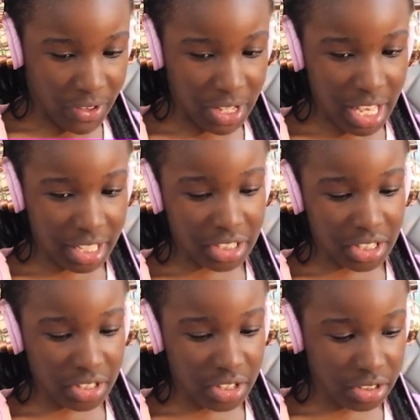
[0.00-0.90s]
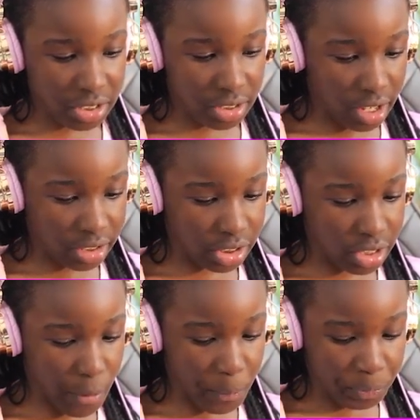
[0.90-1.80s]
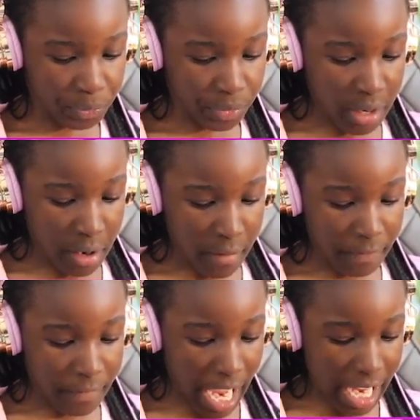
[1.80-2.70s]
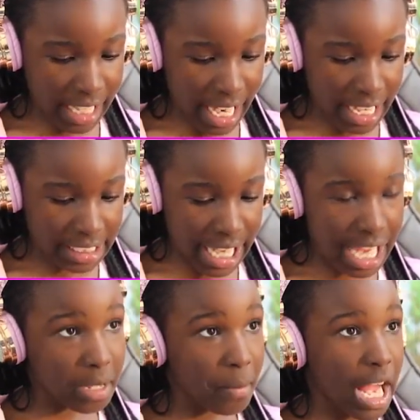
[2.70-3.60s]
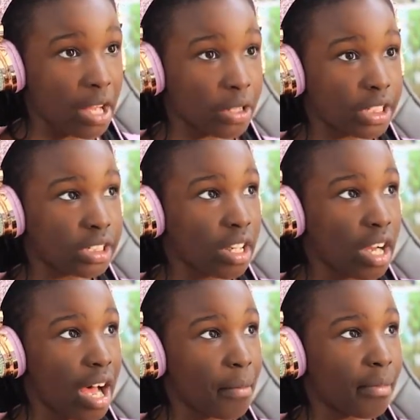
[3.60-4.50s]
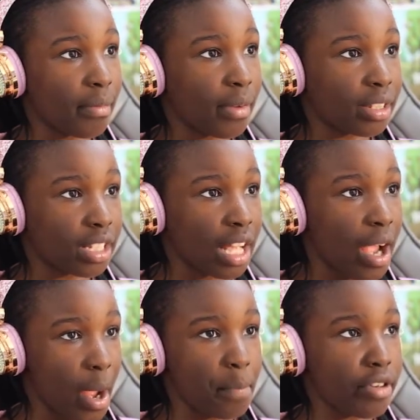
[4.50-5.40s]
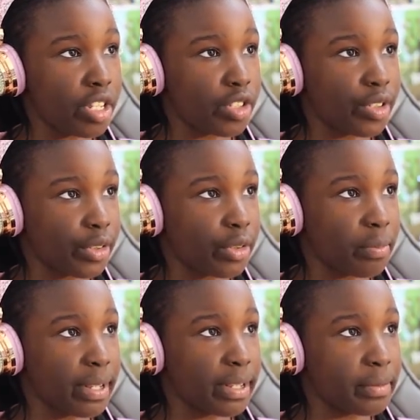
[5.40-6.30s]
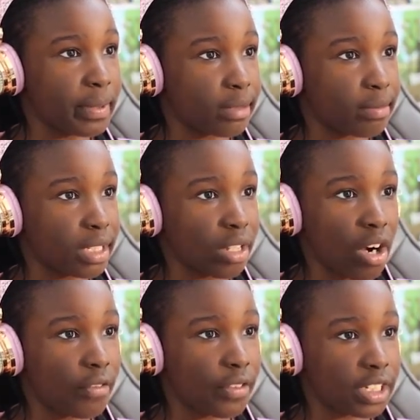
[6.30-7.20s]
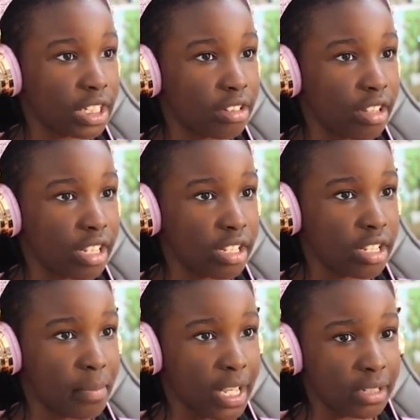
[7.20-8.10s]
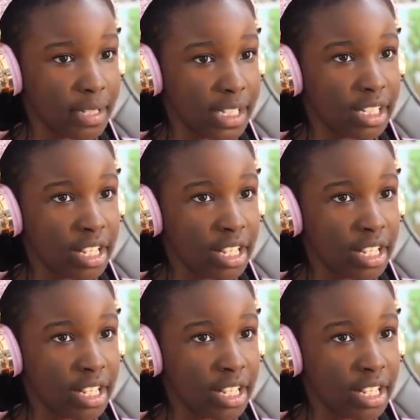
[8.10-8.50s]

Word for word: collected another star, so find that and collect the mouse. Um, I'm pretty sure they're gonna be in the basement. Obviously, they're in the basement.